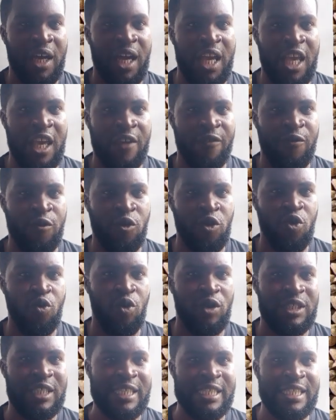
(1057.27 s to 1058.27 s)
If you know
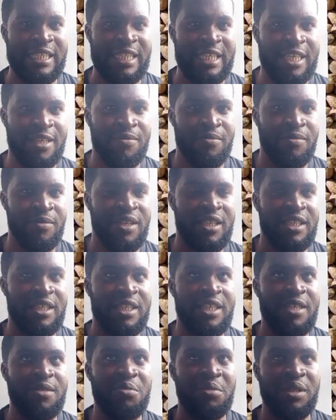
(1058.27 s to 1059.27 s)
what is neem
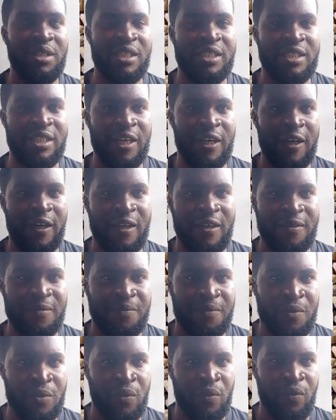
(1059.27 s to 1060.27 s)
is
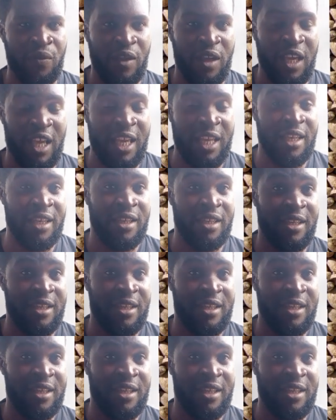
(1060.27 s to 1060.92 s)
in